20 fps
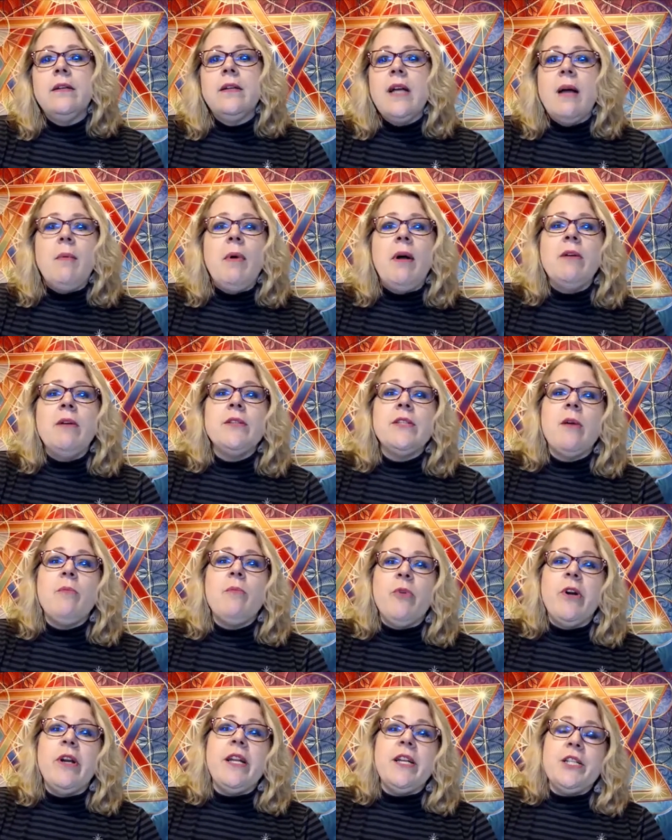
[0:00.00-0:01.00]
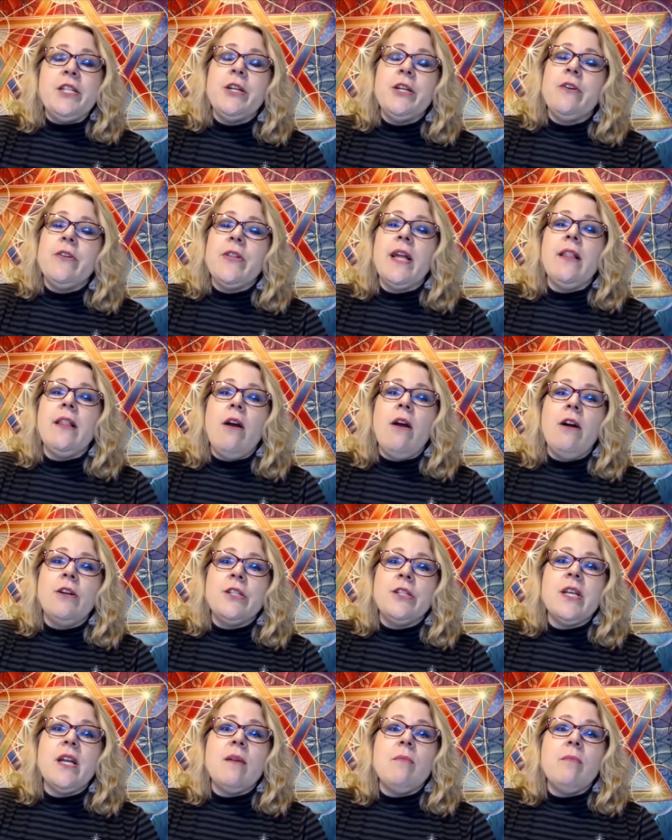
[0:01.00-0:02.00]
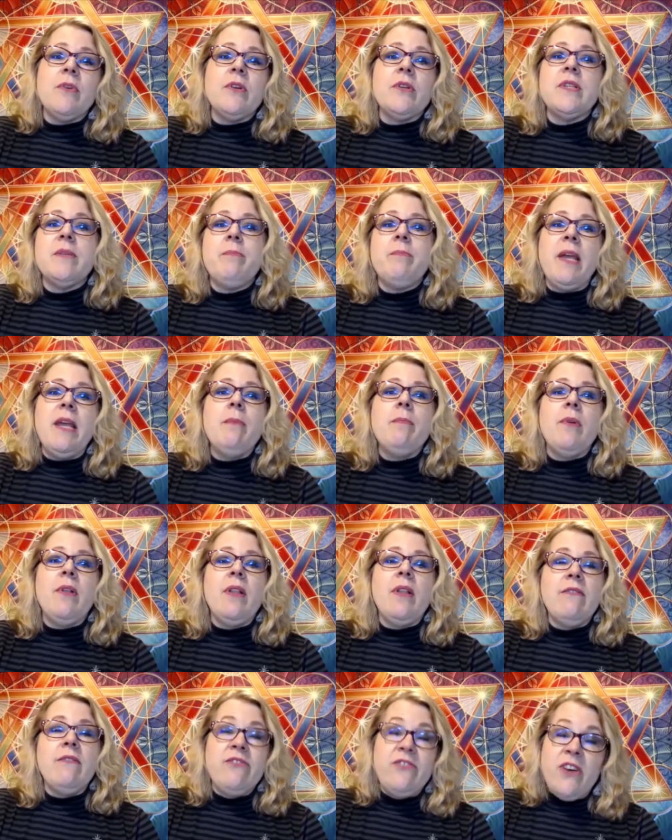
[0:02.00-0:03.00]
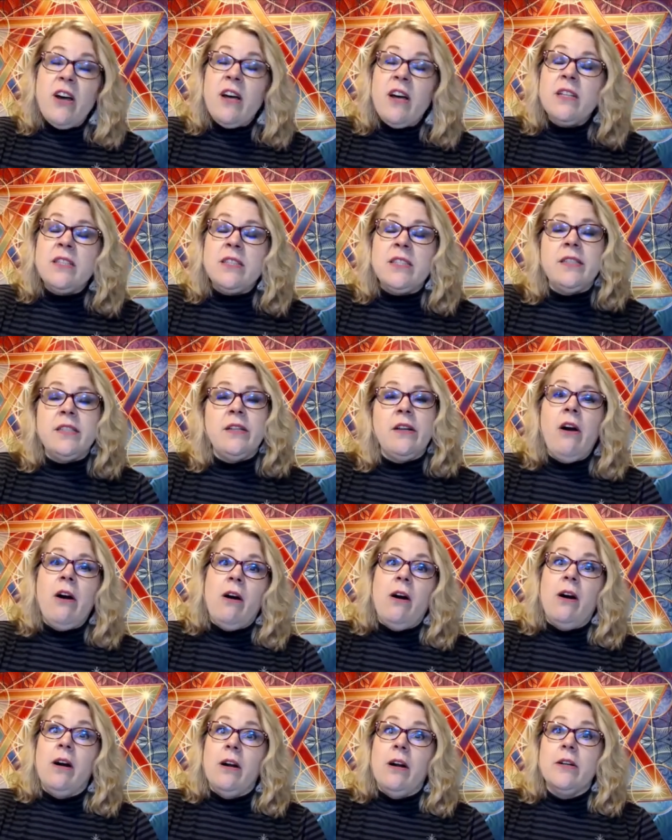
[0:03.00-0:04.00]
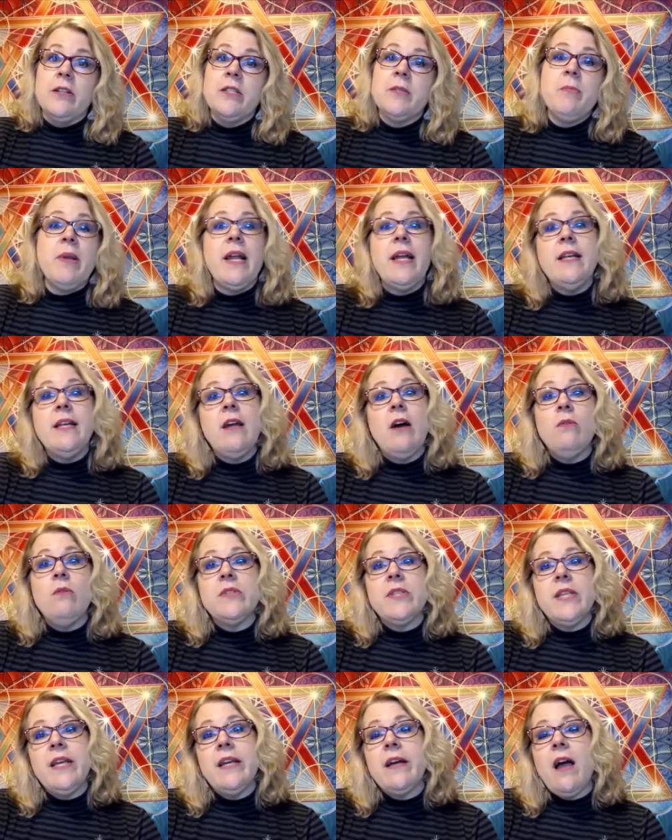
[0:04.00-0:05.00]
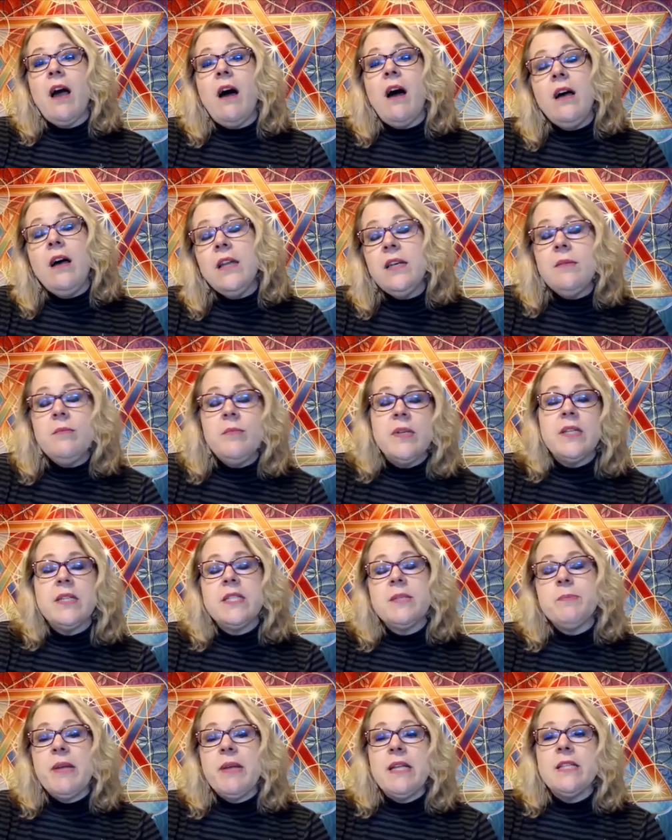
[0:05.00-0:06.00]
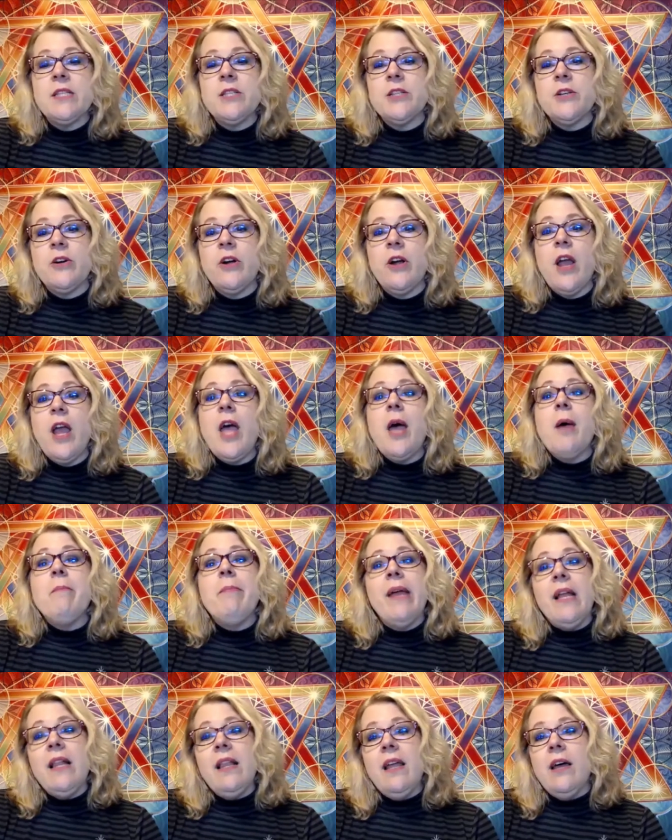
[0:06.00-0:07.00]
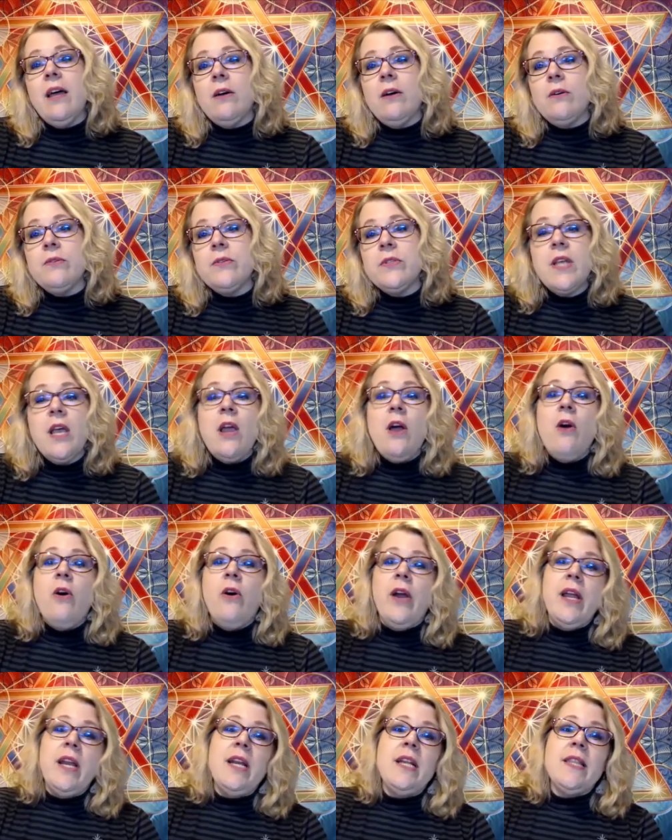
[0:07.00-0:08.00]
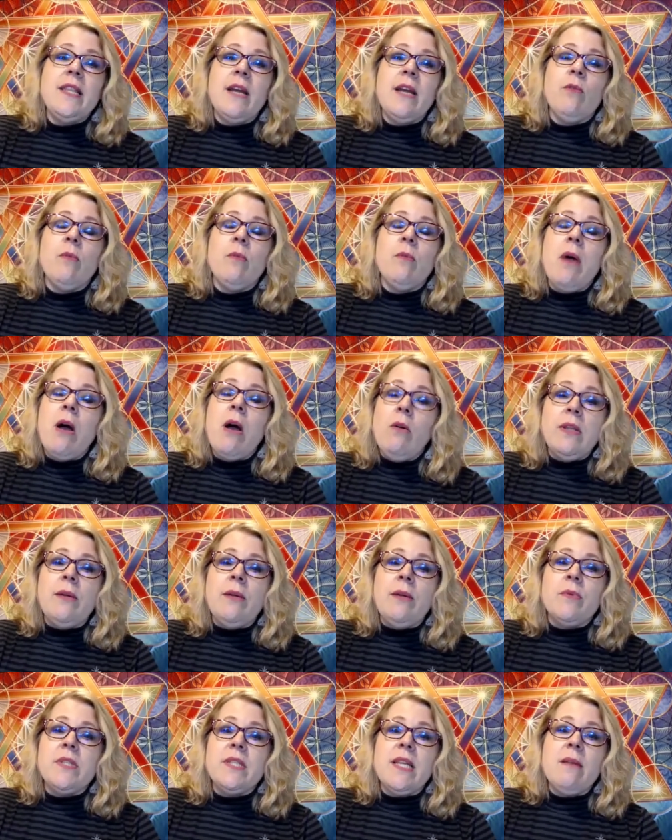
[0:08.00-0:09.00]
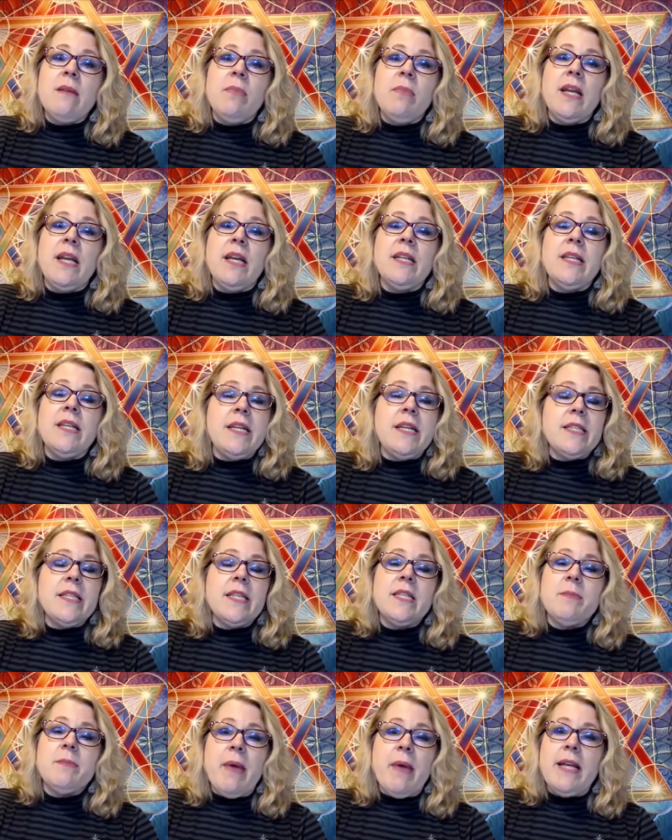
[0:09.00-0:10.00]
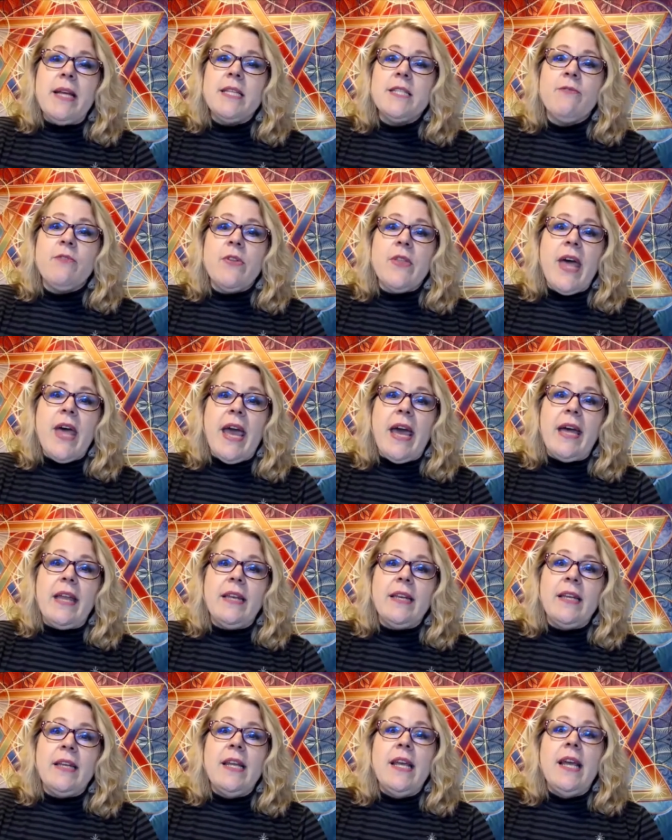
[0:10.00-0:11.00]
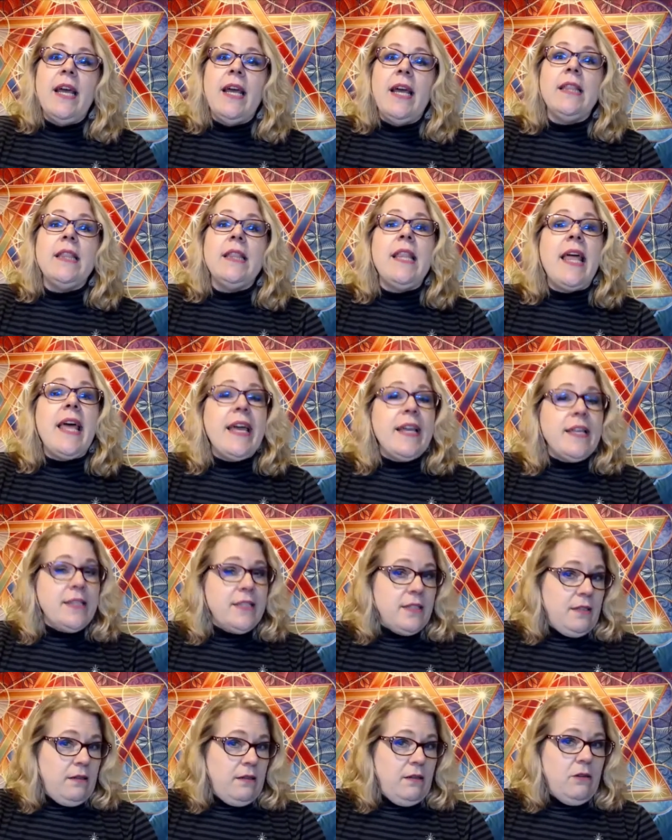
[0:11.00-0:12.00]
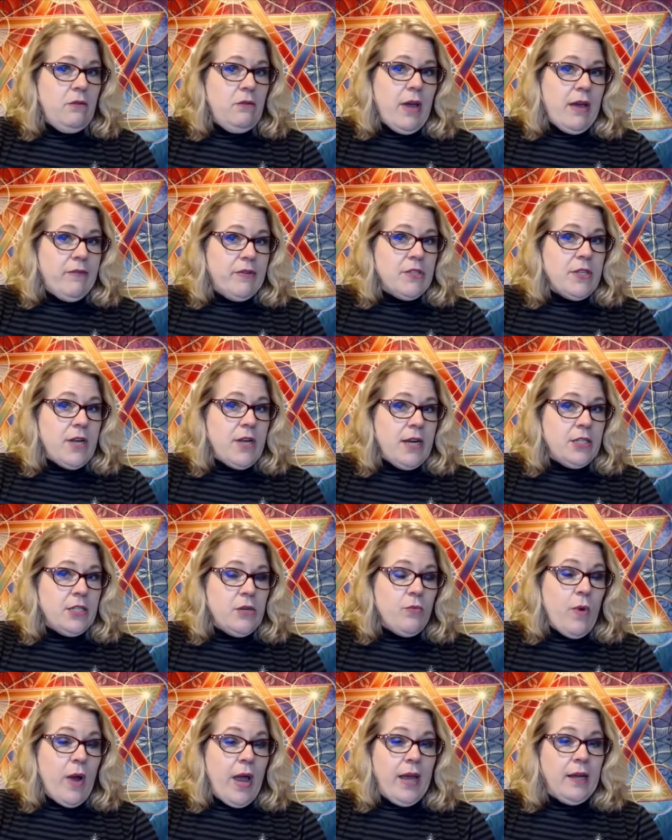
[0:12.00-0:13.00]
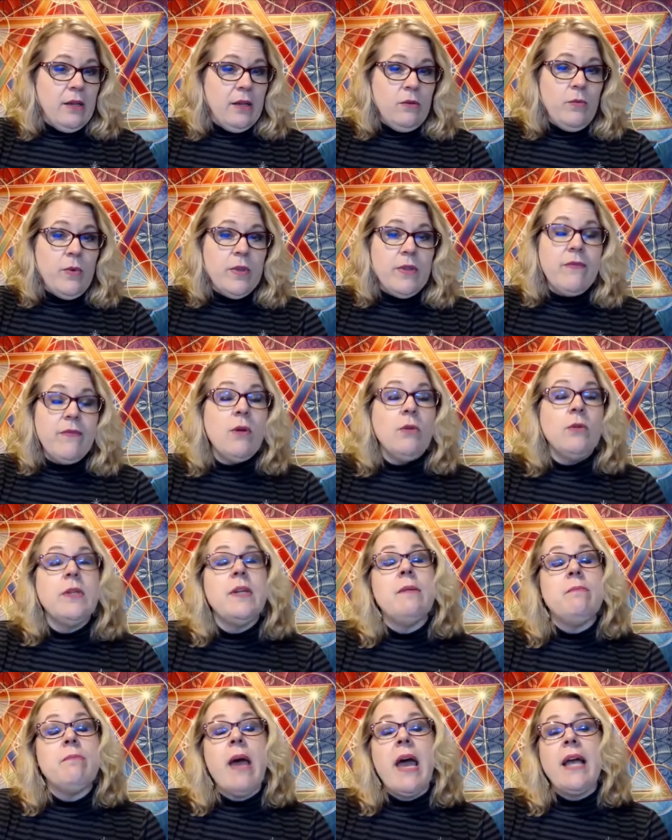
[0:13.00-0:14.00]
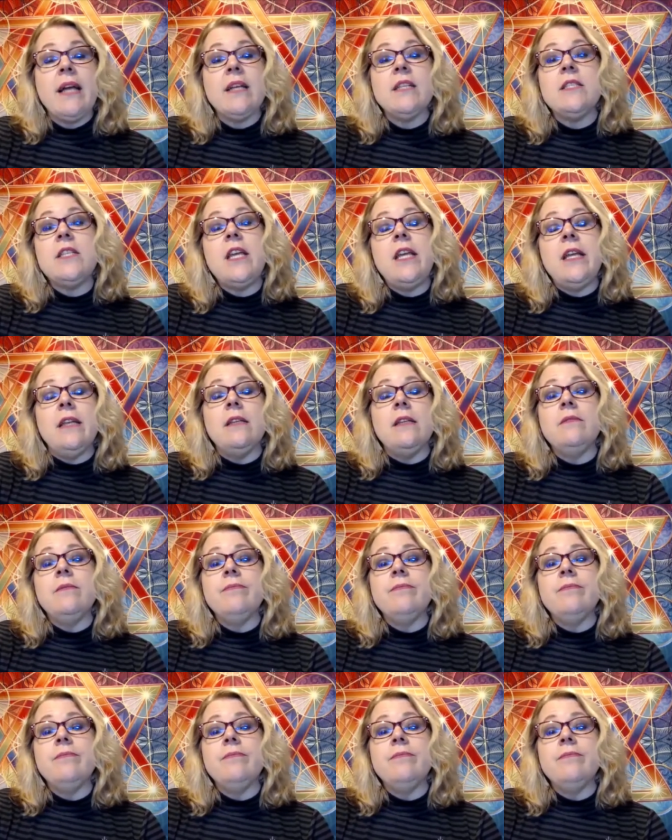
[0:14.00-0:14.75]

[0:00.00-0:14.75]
I'm also pretty sure that large numbers of people have fucked in cars, but I don't see a condom dispenser, pillows, or anything remotely resembling a decent space for that, unless you have a station wagon with a folding back seat.